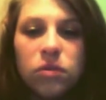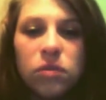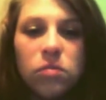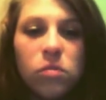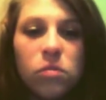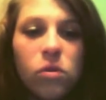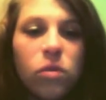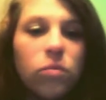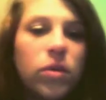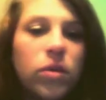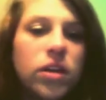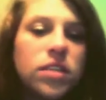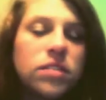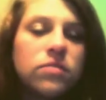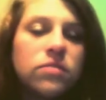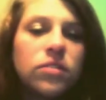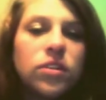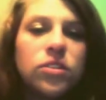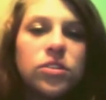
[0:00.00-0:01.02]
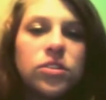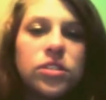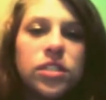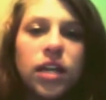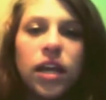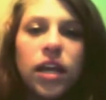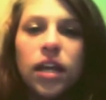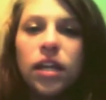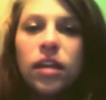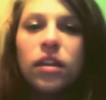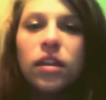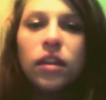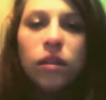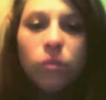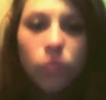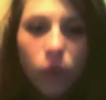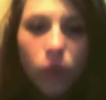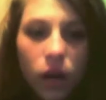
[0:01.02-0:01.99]
with more ways of
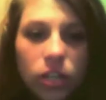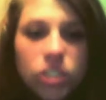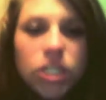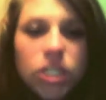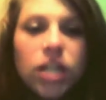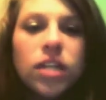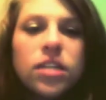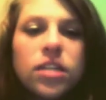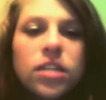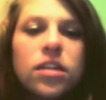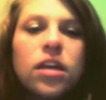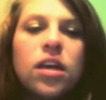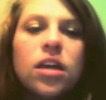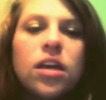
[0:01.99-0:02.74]
understanding the project